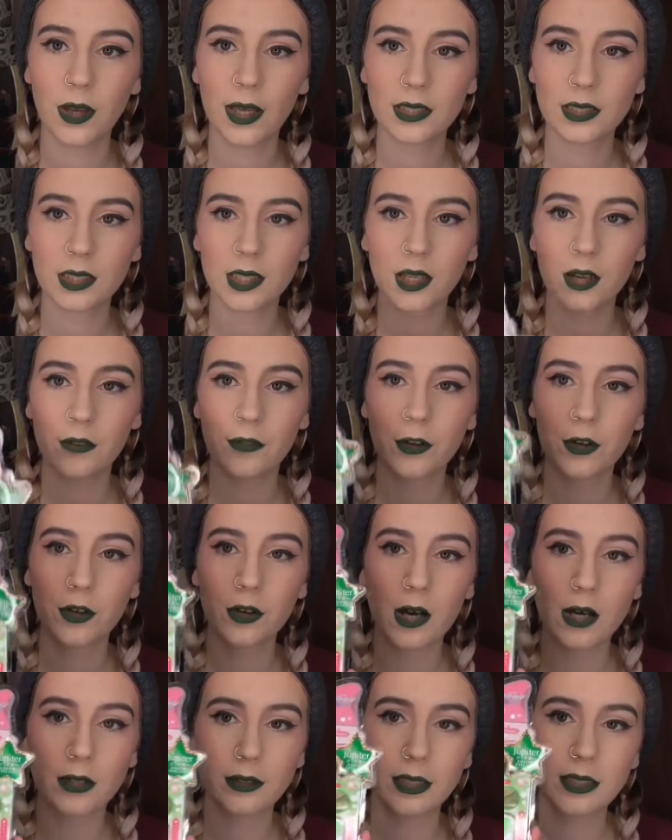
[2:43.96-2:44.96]
first thing I've
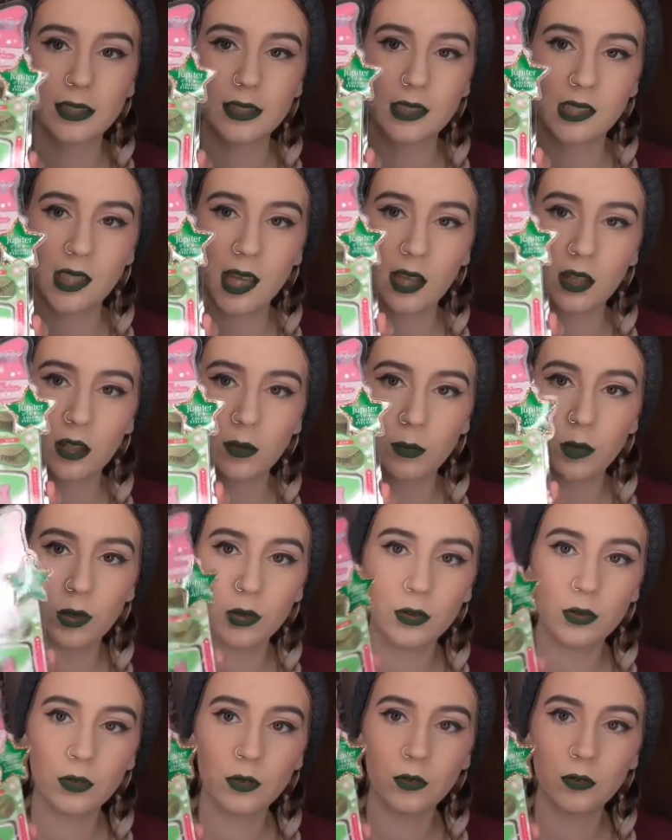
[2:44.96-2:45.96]
got are these Sailor
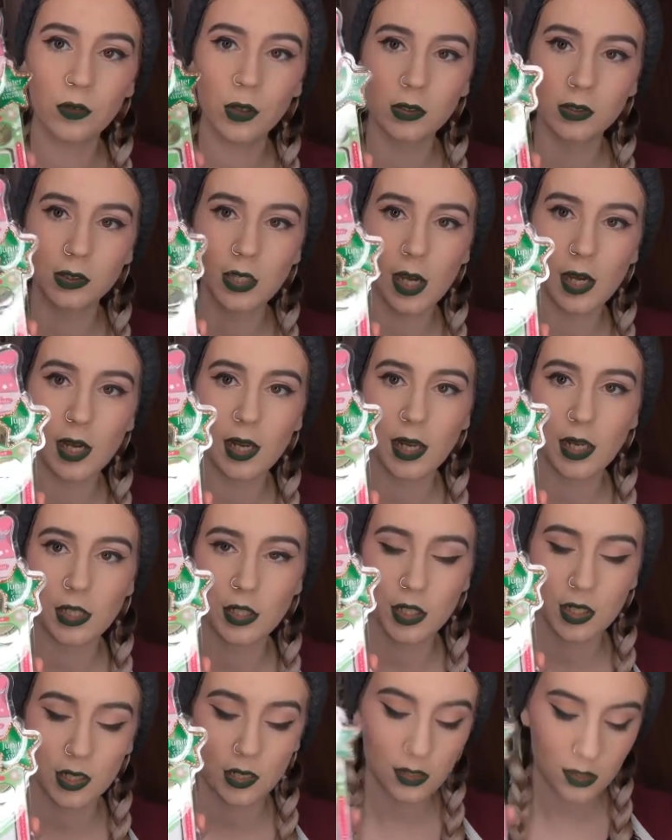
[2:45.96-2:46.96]
Moon false
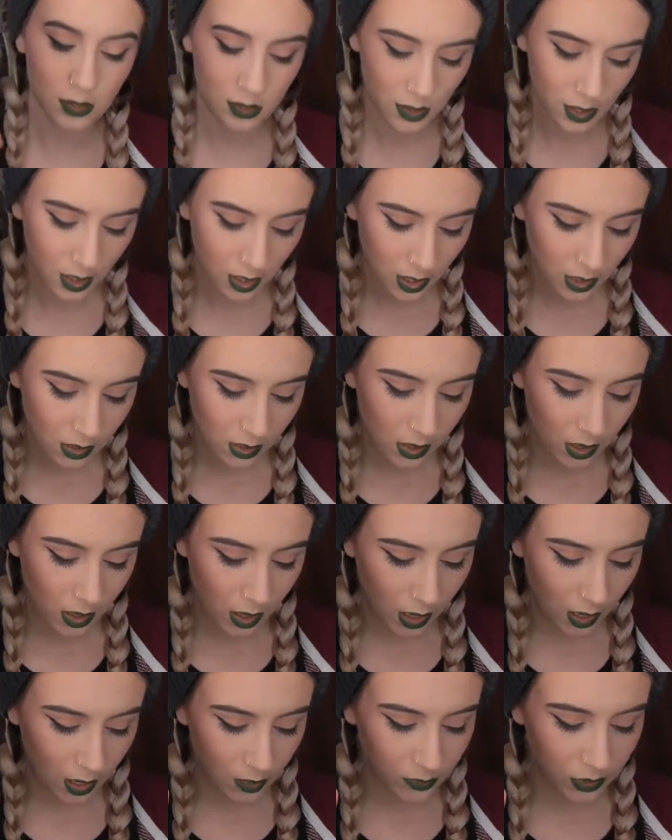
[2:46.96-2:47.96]
eyelashes.
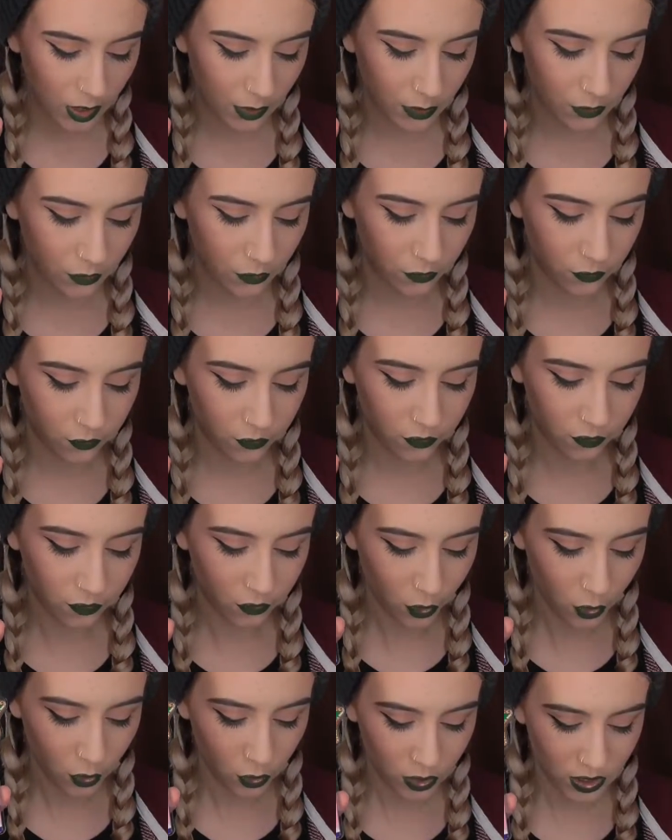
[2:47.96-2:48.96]
Um, there were
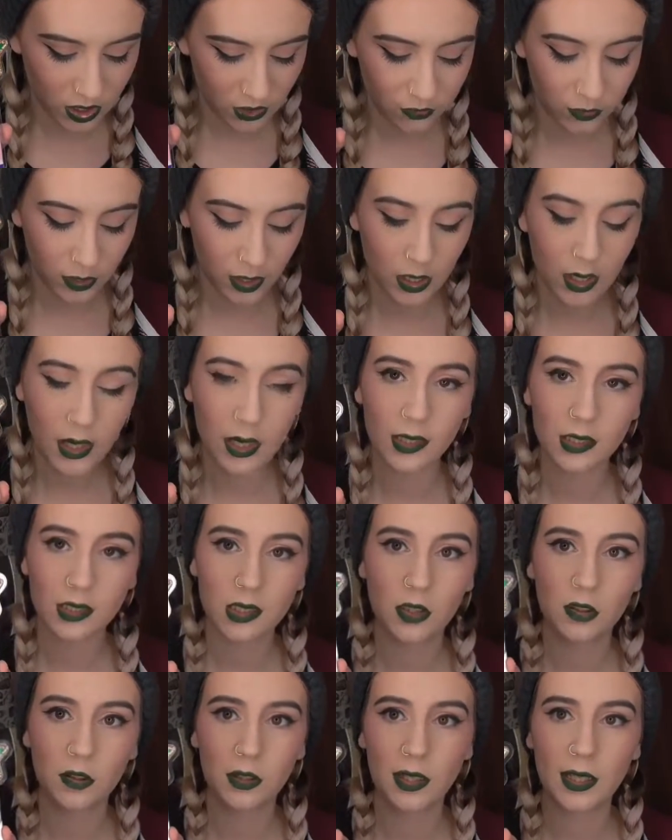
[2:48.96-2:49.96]
four different kinds
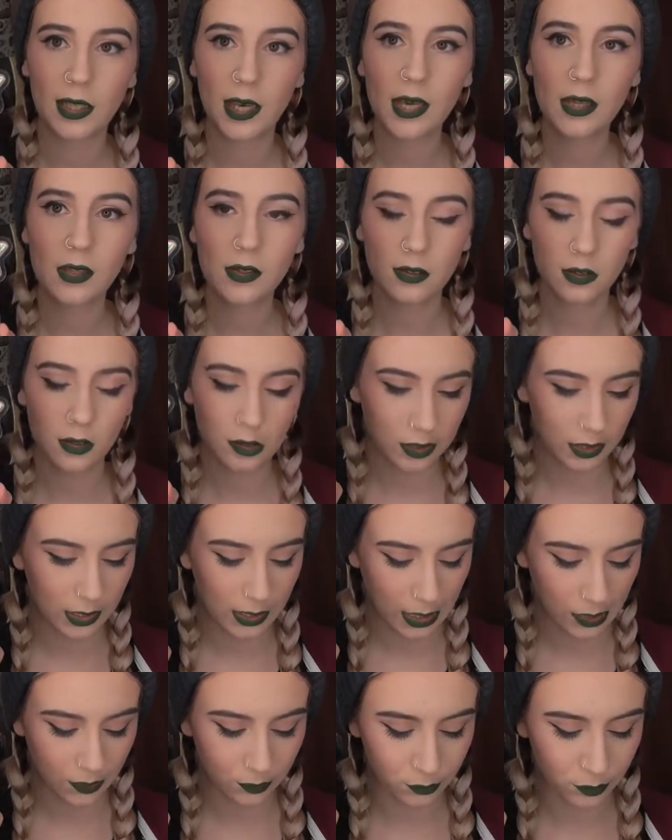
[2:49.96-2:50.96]
that you could get. You could
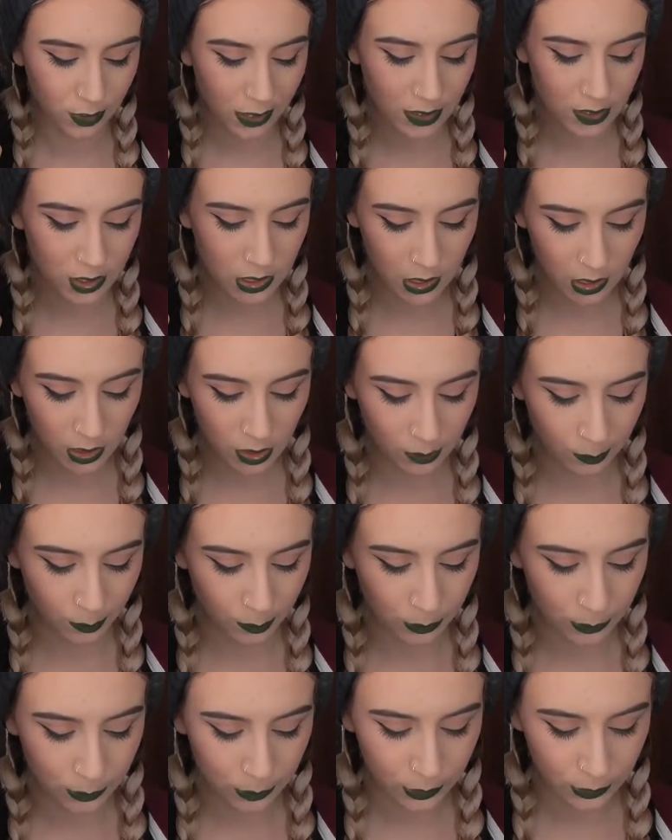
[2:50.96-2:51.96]
get red,
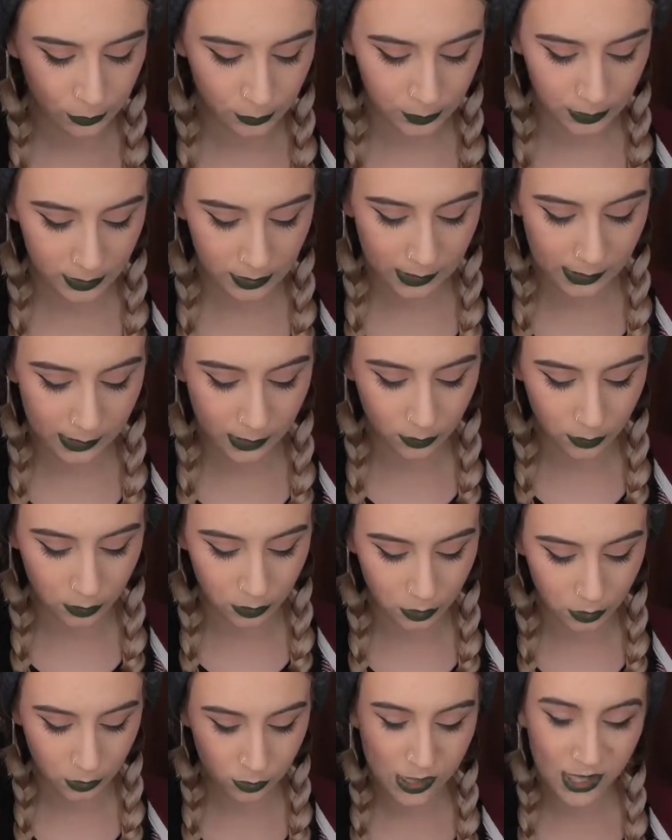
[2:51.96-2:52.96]
blue, yellow
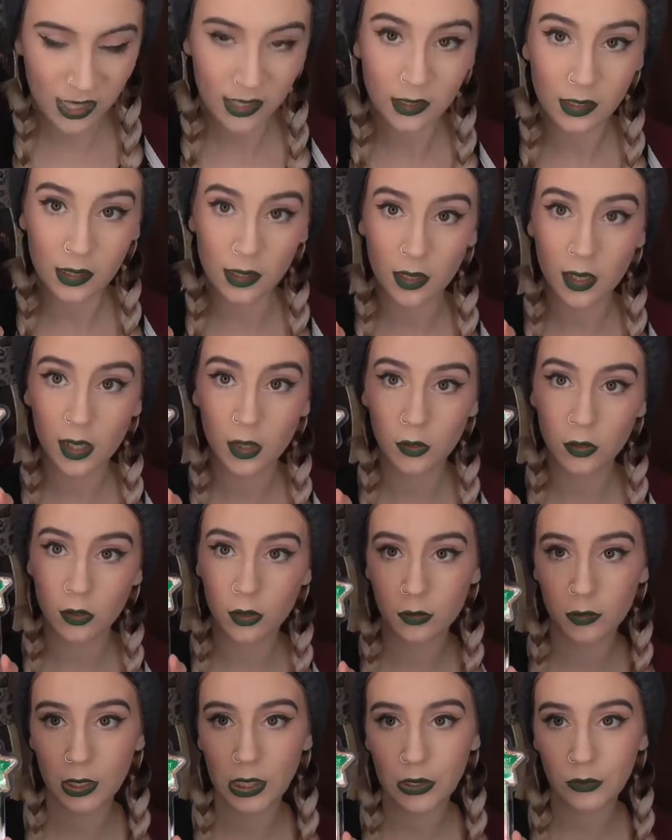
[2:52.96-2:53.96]
or green and I
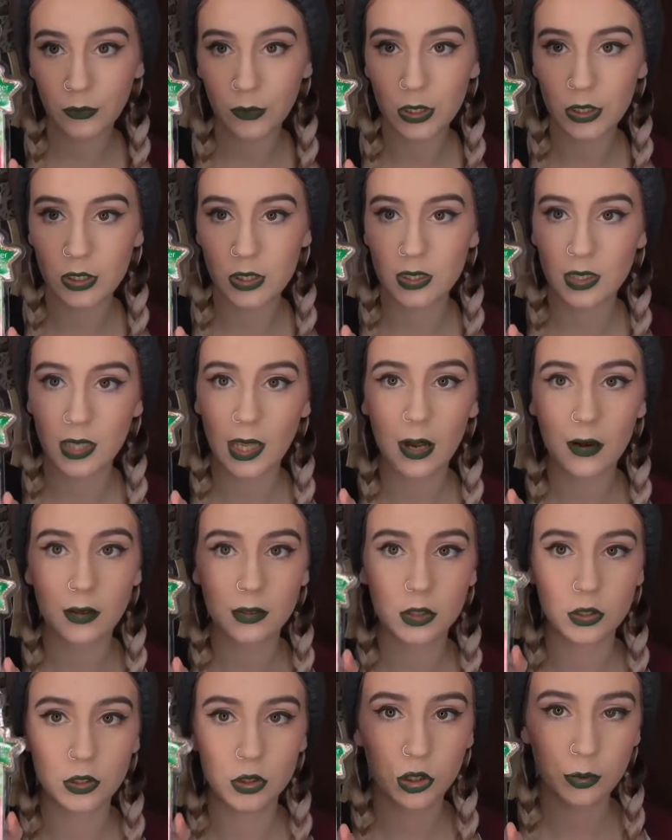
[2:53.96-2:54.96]
got green which is the
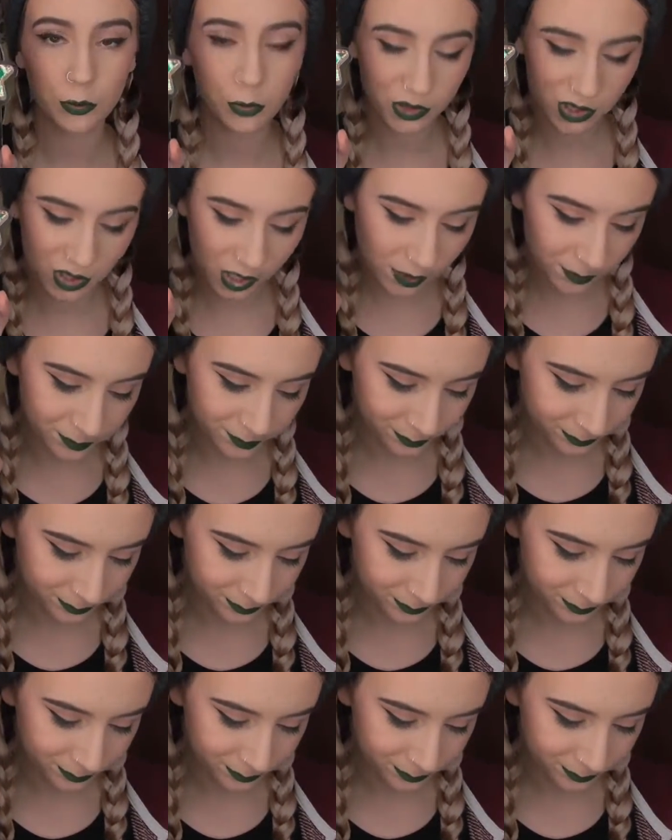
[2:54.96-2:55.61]
character Jupiter.